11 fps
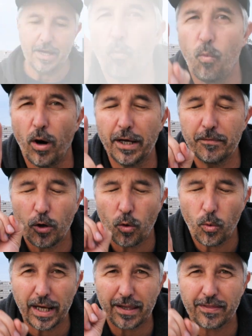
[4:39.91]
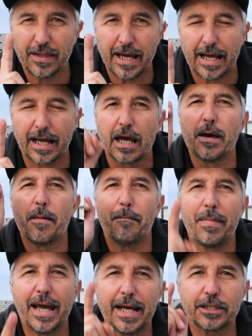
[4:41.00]
One quick thing,
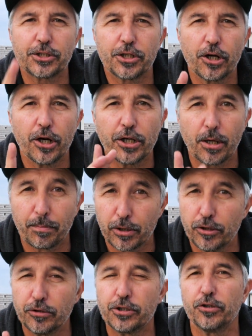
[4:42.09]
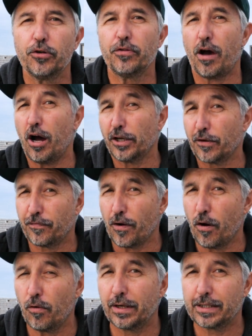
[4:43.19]
make sure your Bluetooth on your
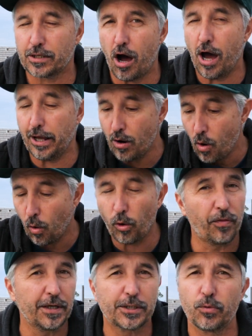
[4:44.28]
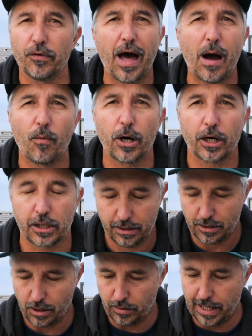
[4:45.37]
phone is on or this will not work,
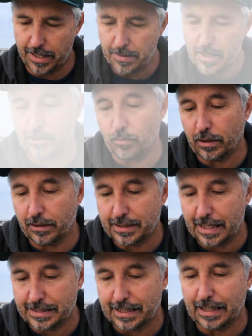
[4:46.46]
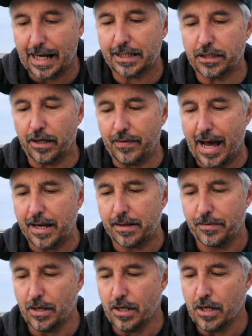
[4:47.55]
okay? So we're gonna say select on that,
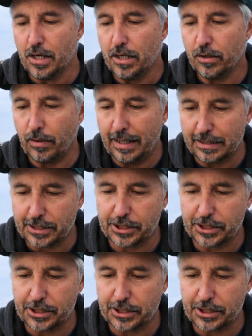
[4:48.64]
then we hit